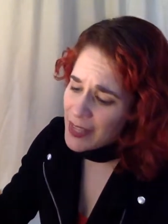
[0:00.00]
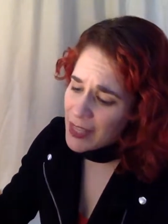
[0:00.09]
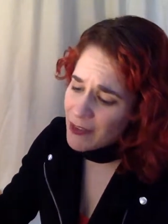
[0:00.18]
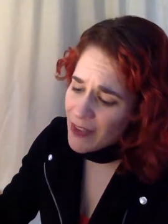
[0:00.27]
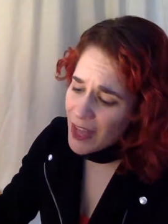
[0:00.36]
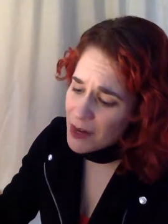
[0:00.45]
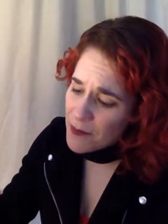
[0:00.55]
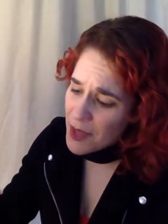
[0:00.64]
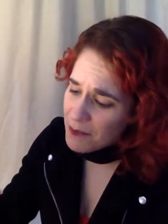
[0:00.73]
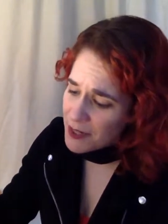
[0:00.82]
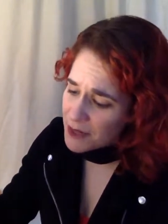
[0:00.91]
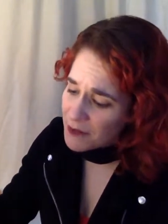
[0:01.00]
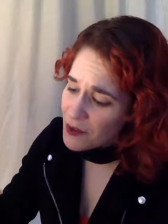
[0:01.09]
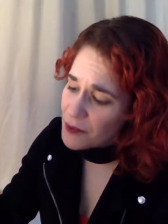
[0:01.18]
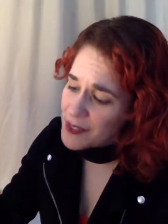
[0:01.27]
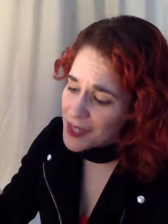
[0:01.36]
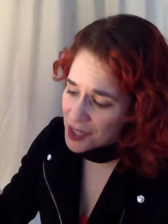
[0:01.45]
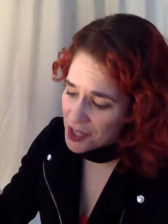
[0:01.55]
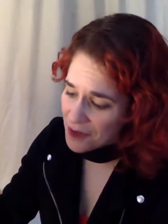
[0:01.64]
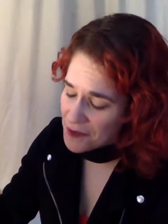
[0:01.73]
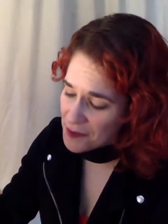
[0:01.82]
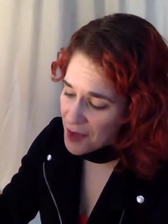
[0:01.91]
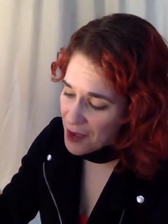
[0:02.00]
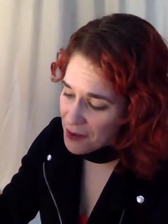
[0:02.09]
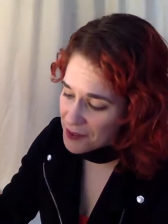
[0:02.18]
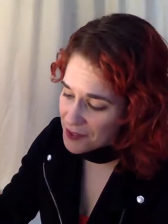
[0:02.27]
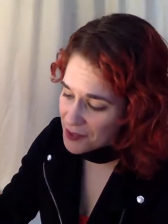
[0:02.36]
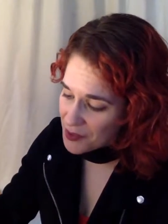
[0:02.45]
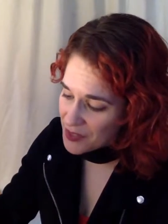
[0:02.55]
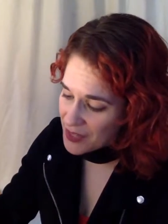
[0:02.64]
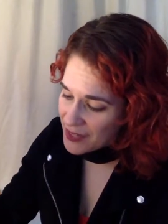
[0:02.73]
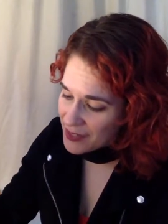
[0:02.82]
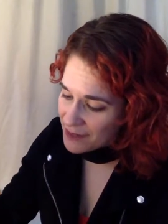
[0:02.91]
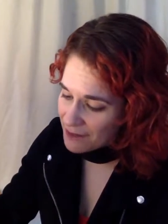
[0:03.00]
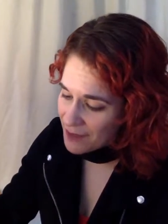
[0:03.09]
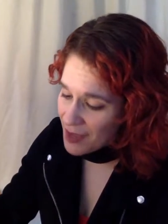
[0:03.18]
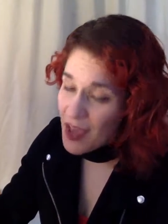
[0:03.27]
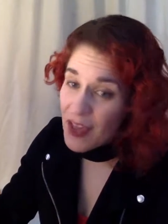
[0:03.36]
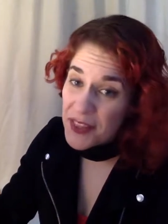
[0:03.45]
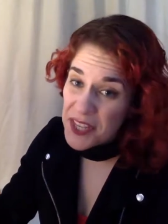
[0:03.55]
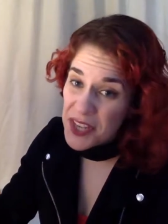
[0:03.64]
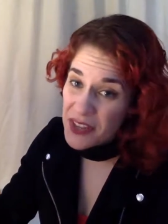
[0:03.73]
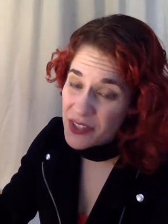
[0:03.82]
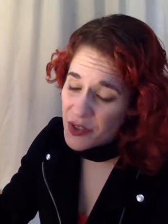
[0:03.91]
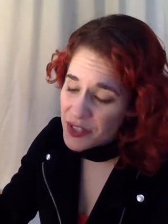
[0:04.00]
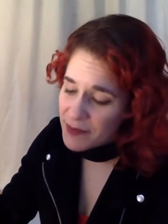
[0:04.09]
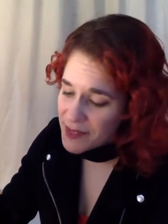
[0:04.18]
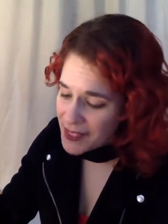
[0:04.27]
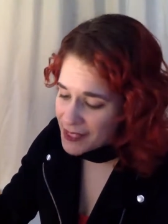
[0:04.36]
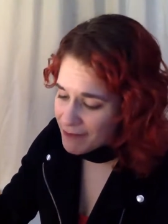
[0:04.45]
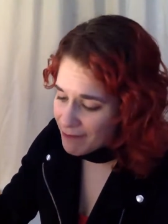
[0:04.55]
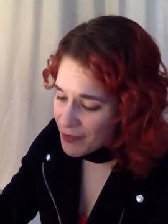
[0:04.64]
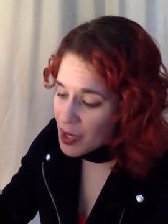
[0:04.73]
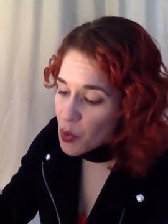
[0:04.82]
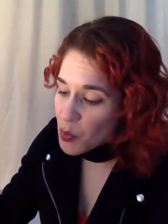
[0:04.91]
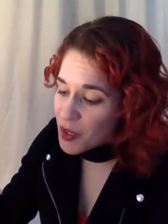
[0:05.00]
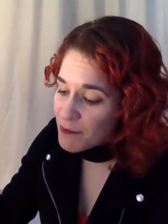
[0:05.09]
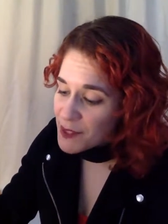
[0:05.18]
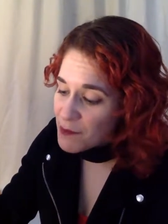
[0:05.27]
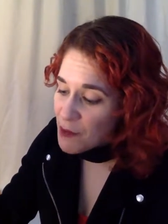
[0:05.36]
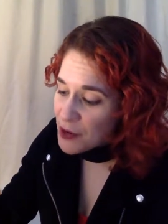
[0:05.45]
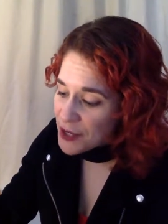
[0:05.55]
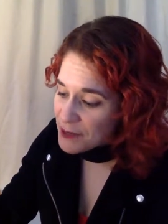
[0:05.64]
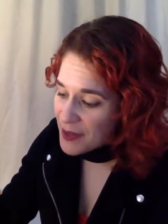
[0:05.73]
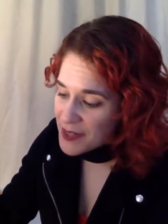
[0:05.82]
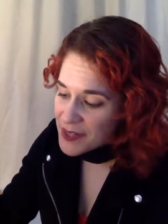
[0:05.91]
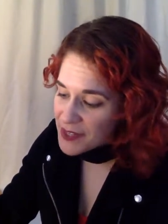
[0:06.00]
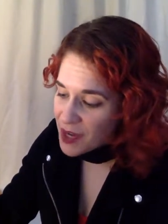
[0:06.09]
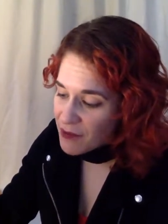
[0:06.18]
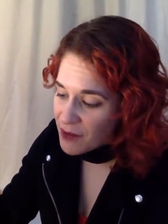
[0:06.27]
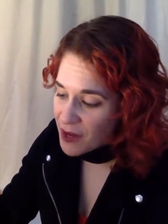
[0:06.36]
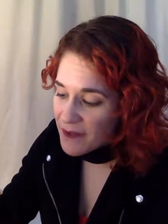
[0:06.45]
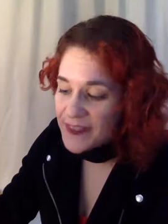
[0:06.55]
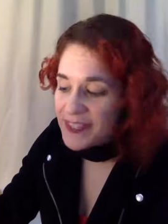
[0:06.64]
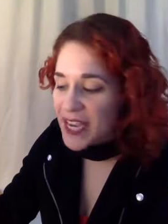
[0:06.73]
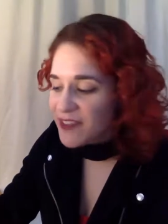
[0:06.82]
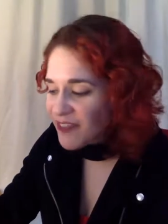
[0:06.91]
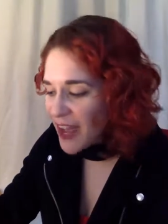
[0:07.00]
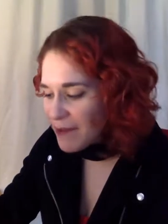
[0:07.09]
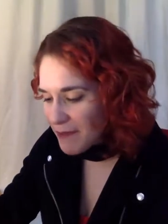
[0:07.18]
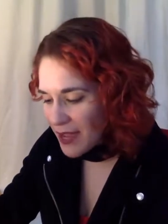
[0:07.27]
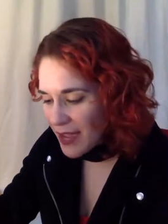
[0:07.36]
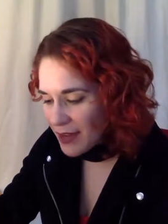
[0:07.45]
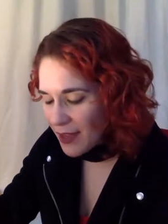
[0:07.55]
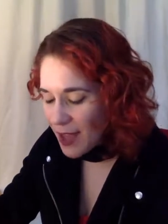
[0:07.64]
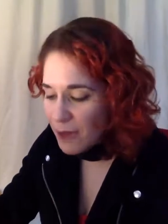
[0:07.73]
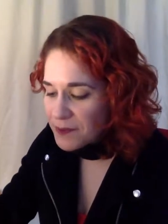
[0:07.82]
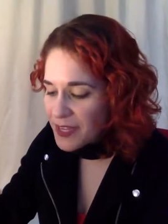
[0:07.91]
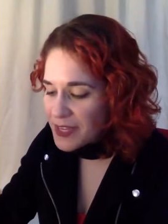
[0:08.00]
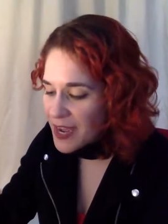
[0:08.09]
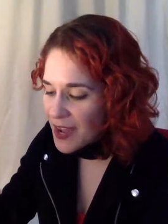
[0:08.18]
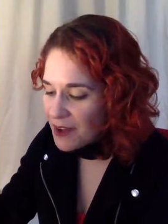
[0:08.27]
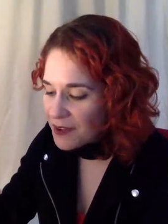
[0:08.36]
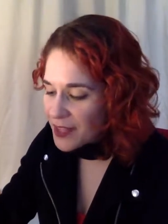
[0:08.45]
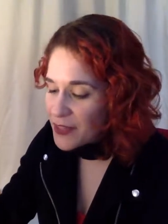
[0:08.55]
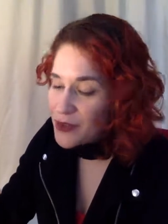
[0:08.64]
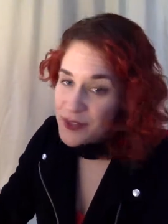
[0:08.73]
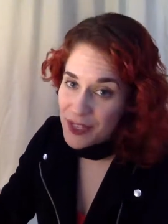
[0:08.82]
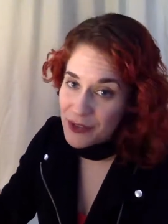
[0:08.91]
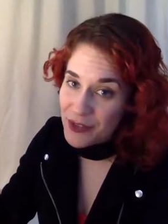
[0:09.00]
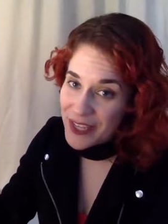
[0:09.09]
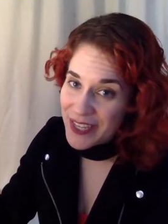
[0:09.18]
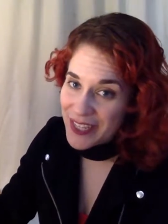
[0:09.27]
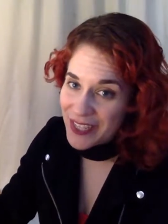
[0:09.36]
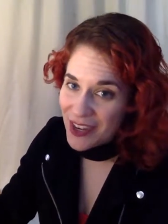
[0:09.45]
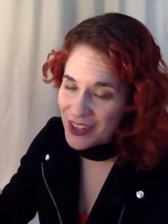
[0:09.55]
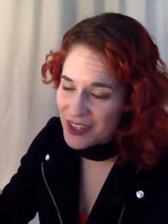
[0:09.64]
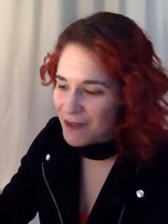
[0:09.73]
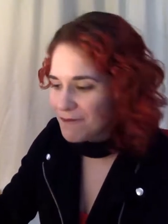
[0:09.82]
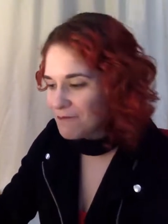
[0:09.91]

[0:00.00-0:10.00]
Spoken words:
if Adam had been in full possession of his powers in those days. The young's Christmas would have been spoiled by the discovery of a dead fat man upside down in their central heating duct.